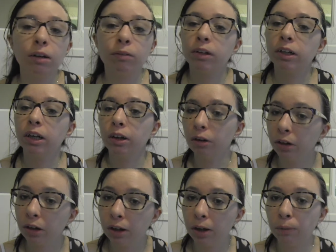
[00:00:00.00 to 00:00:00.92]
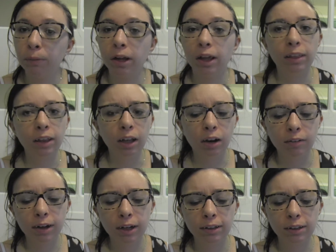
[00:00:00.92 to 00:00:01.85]
which I don't know, but I think I
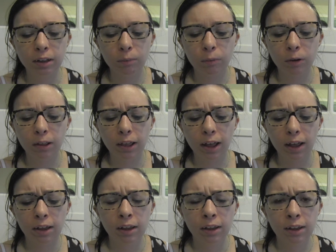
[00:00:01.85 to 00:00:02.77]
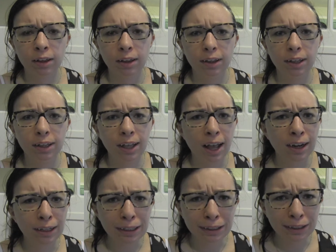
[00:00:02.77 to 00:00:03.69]
read somewhere that it
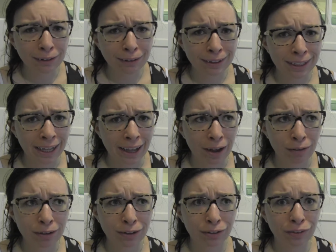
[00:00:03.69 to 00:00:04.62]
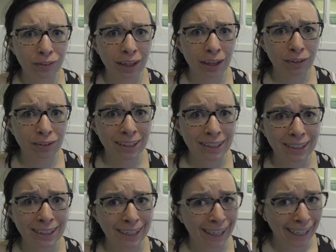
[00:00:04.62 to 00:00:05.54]
kind of closed down in
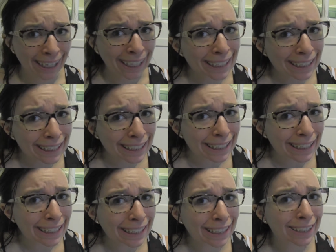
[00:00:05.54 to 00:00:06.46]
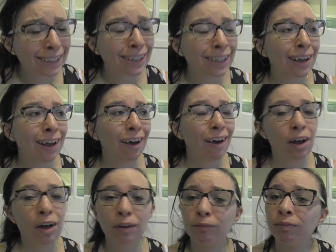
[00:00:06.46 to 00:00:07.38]
2008.
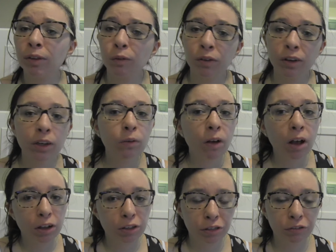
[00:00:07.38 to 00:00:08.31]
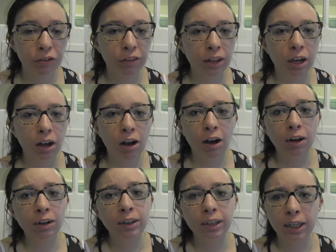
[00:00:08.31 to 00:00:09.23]
Um, when you walk through there,
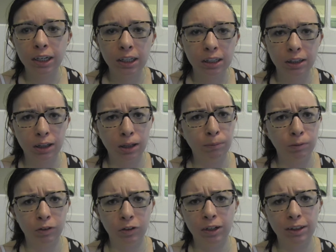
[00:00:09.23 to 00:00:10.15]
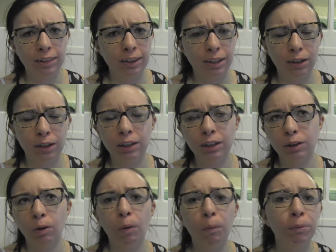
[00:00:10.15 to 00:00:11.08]
hardly any clubs or anything is
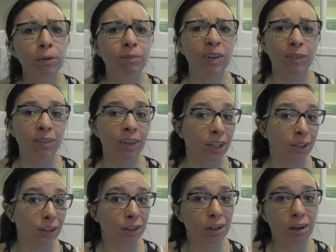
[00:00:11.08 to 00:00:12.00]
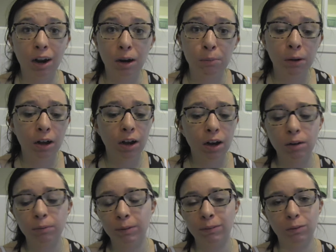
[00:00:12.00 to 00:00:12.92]
open. Maybe like a cigar
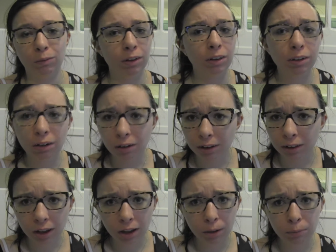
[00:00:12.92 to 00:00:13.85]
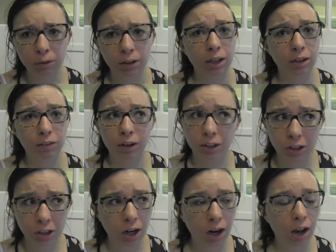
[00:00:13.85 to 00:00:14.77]
bar, maybe one little club or like a
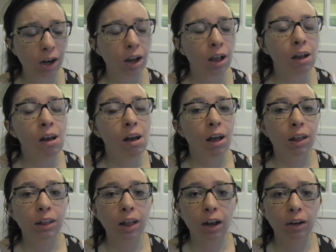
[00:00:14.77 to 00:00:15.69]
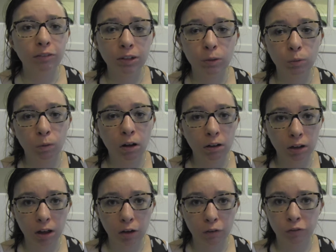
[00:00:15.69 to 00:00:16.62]
restaurant. A lot of it's walled
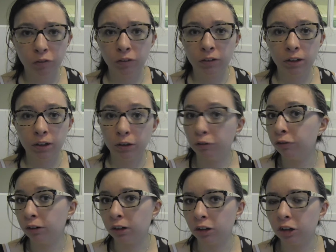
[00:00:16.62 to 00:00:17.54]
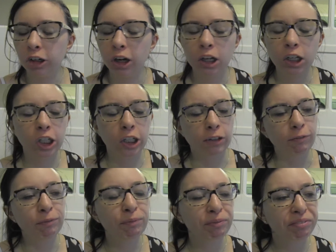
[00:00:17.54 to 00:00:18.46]
off uh, for
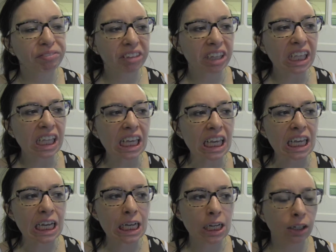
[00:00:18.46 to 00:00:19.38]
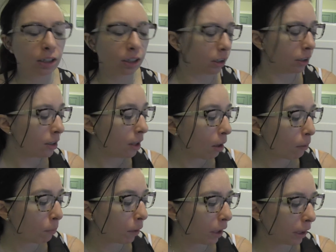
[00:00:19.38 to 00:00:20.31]
construction. And,
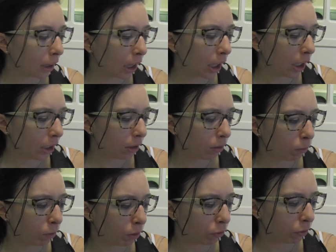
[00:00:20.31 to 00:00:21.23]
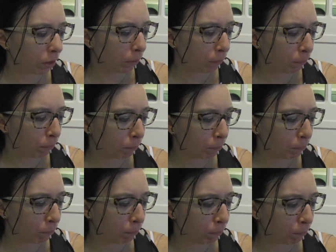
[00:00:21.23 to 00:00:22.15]
but like, was really
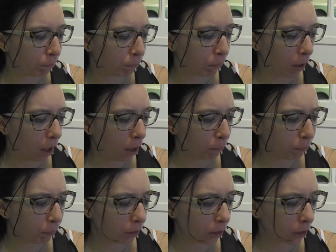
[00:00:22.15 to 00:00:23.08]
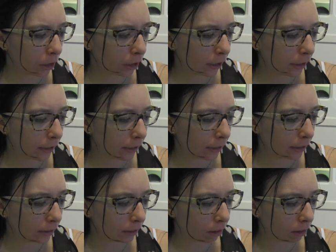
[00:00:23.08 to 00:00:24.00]
popular
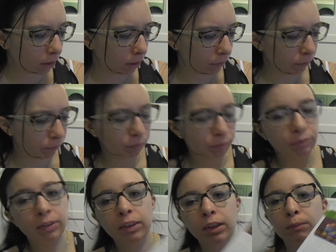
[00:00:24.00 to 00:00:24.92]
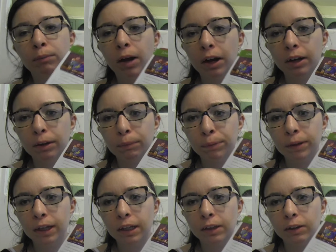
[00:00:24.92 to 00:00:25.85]
is um, the
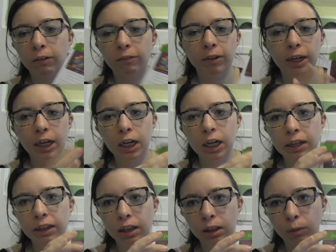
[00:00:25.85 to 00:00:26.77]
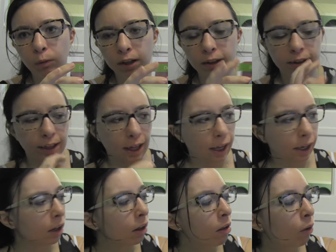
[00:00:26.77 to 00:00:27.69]
marketplace over here and then the west
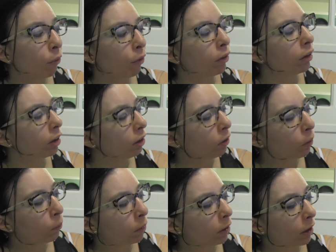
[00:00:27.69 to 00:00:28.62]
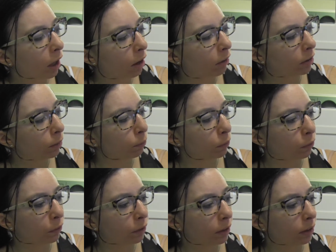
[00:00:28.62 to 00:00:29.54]
side where the La Nouba and the House of
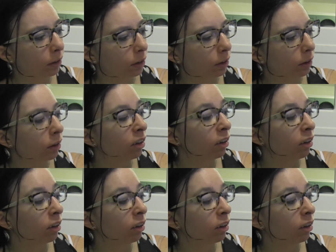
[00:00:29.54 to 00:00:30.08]
Blues is and